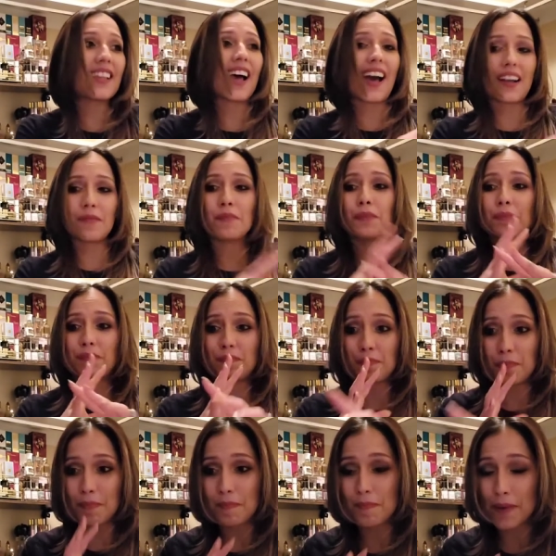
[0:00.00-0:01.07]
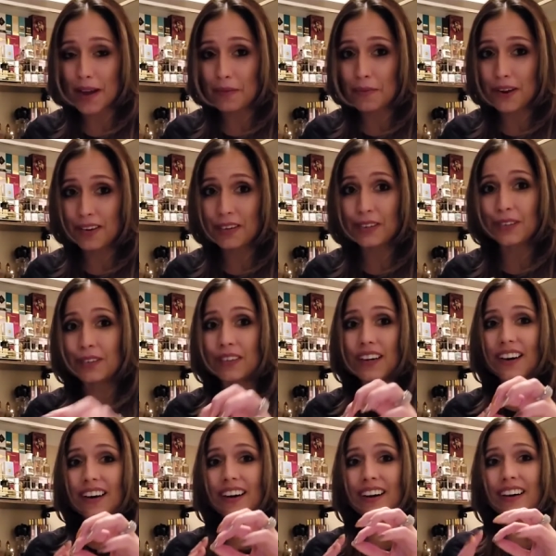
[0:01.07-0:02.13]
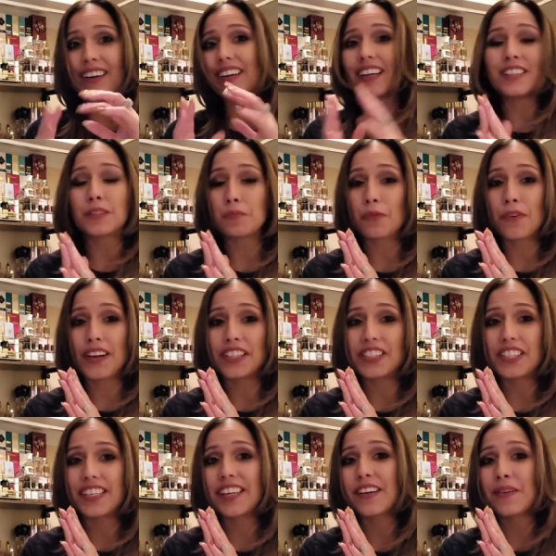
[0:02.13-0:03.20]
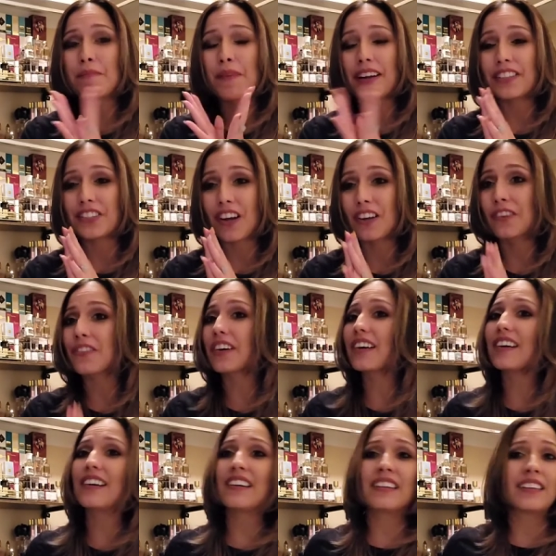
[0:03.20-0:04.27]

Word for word: that Byredo uh, inspiration here by genre